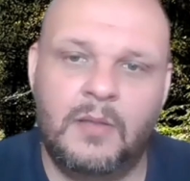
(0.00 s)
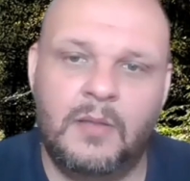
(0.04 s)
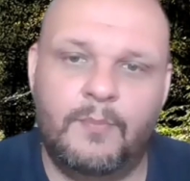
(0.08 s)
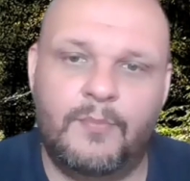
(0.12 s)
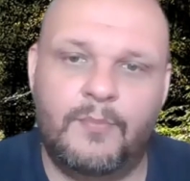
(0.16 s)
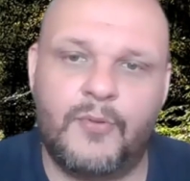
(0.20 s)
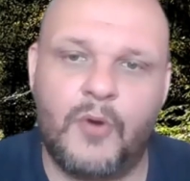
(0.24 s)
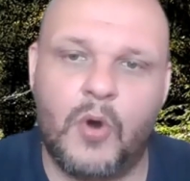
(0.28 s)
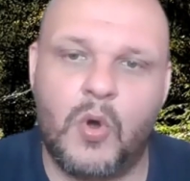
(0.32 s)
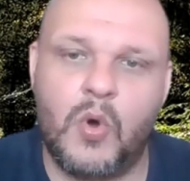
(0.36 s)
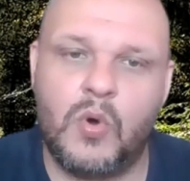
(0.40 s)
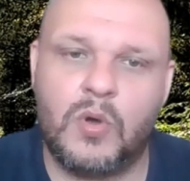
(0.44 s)

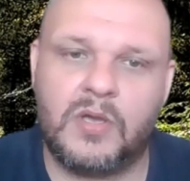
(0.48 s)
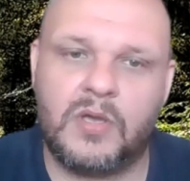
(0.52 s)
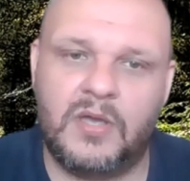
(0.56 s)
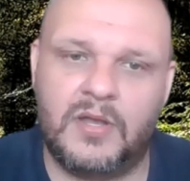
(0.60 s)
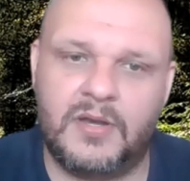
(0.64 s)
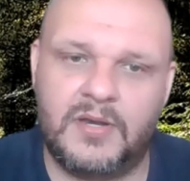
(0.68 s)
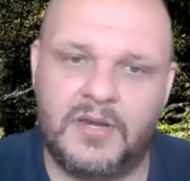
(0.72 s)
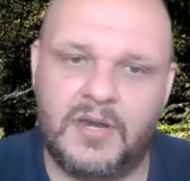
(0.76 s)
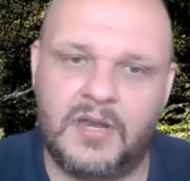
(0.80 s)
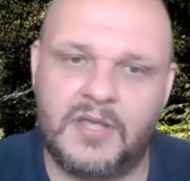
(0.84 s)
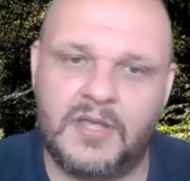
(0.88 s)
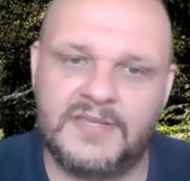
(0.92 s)

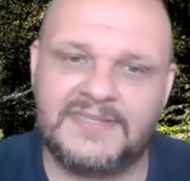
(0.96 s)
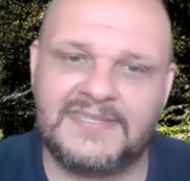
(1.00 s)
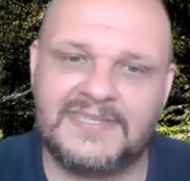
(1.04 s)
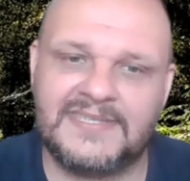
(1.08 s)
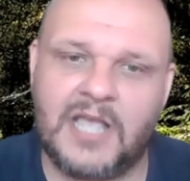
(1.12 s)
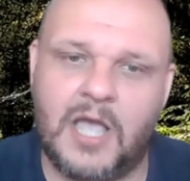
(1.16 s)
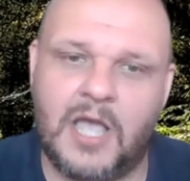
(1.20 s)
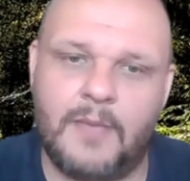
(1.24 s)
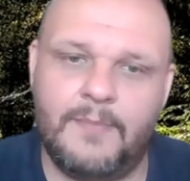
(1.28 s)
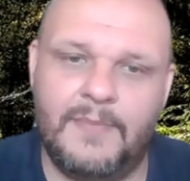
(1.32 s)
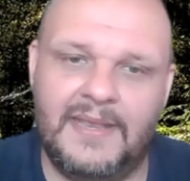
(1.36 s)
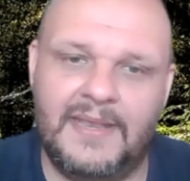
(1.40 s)
brokenness
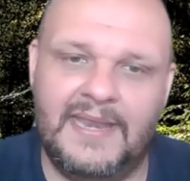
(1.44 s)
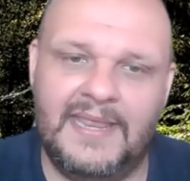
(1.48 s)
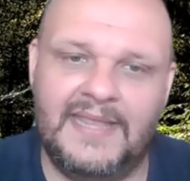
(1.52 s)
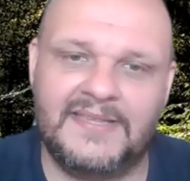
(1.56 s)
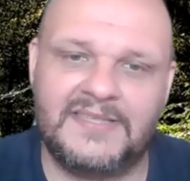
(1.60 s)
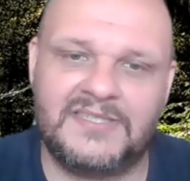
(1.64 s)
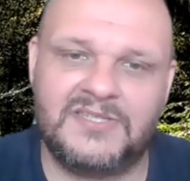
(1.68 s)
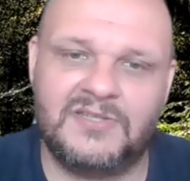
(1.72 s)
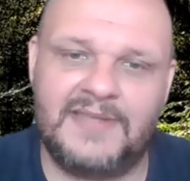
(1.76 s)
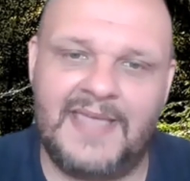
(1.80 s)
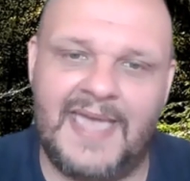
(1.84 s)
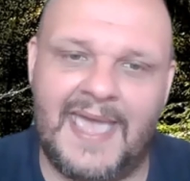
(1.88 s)
coming
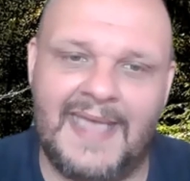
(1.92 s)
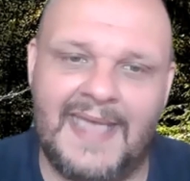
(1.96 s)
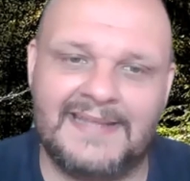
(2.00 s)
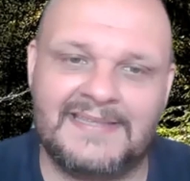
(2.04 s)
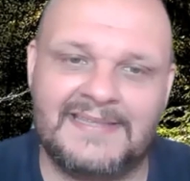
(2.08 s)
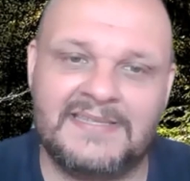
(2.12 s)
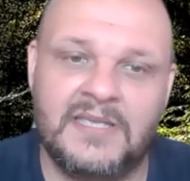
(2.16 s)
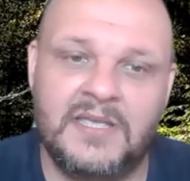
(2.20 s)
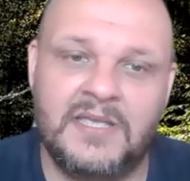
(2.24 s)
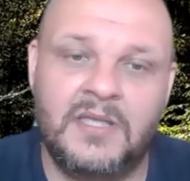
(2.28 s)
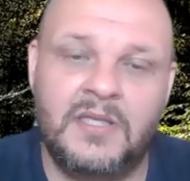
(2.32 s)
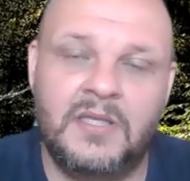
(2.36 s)
into
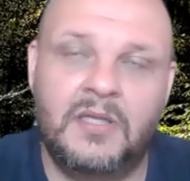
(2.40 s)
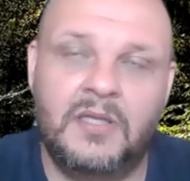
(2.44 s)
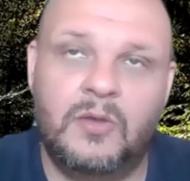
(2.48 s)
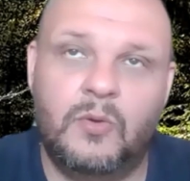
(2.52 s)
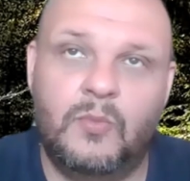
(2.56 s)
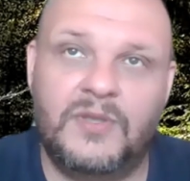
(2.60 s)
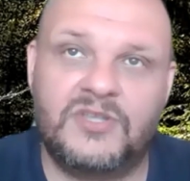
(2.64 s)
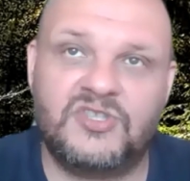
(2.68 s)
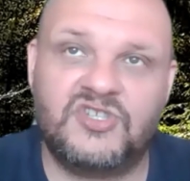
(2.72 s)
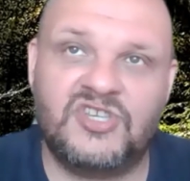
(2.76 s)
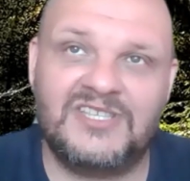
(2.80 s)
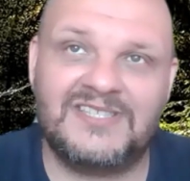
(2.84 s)
that,
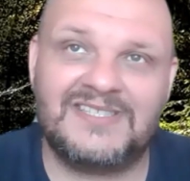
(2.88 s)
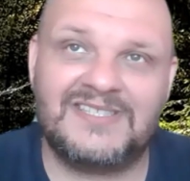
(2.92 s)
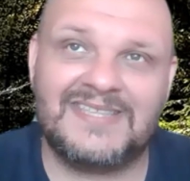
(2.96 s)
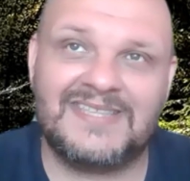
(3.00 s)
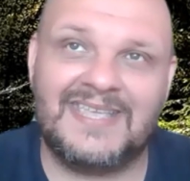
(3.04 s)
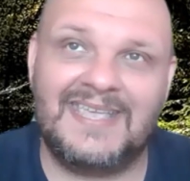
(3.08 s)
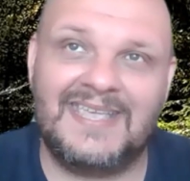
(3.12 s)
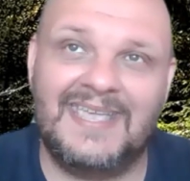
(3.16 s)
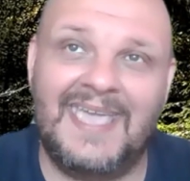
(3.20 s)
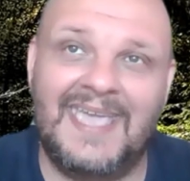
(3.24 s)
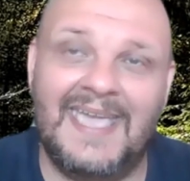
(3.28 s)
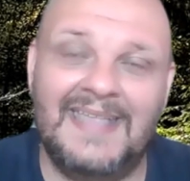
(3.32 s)
which is
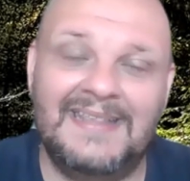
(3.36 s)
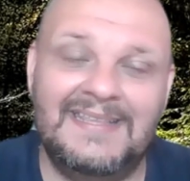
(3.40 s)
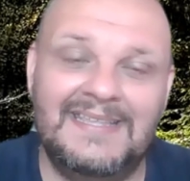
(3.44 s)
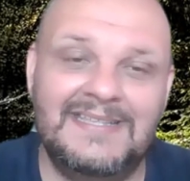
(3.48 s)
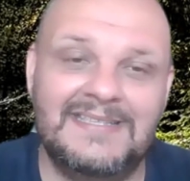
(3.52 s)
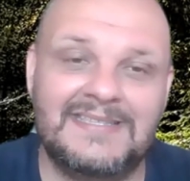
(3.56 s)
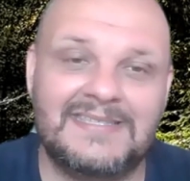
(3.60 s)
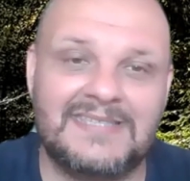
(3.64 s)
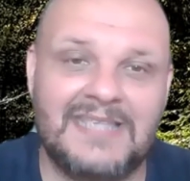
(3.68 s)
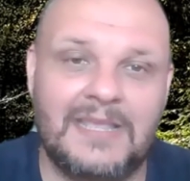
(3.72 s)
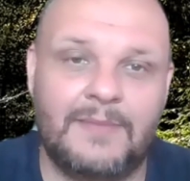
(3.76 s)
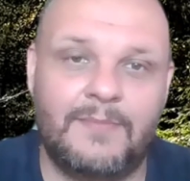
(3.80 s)

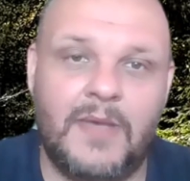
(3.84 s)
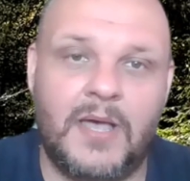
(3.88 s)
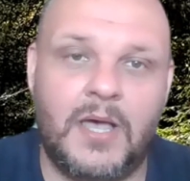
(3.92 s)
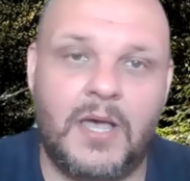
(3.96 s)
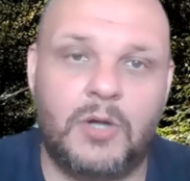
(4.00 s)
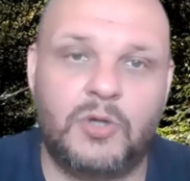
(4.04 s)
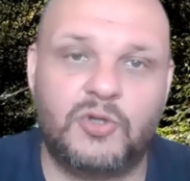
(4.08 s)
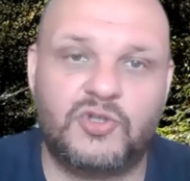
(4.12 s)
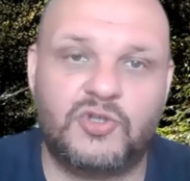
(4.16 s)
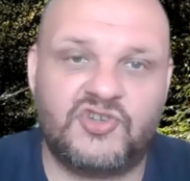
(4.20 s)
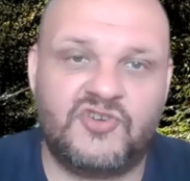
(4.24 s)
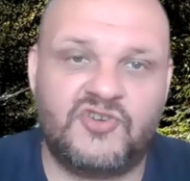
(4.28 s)
getting
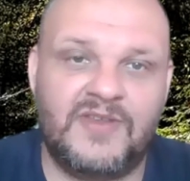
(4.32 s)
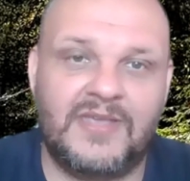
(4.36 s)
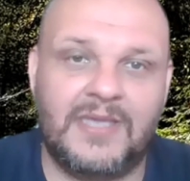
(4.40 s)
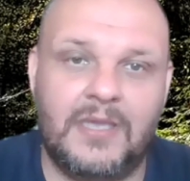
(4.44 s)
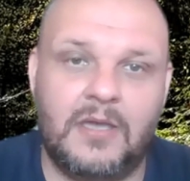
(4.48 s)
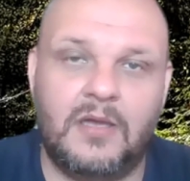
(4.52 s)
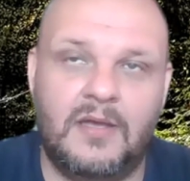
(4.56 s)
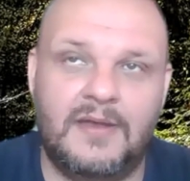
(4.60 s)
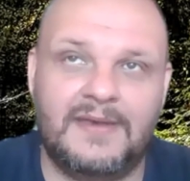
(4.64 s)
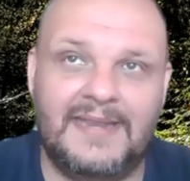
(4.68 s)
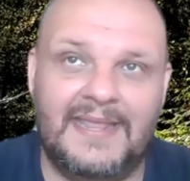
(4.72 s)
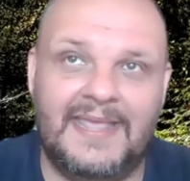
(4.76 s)
somehow
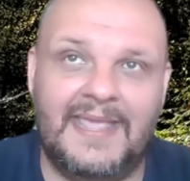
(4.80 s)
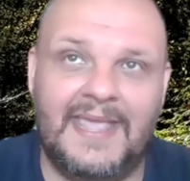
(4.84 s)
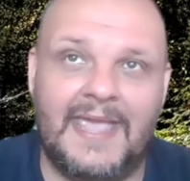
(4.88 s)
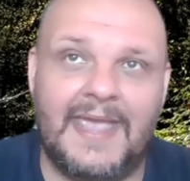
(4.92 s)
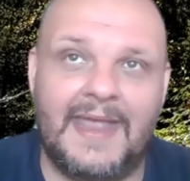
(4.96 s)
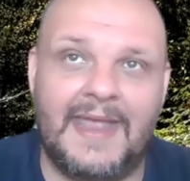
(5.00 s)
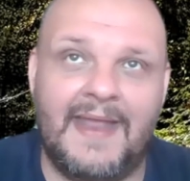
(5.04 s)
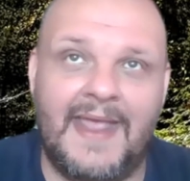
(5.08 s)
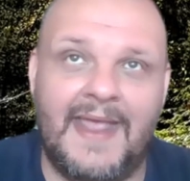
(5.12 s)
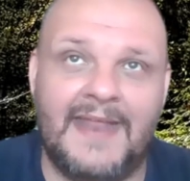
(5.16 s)
triggered here.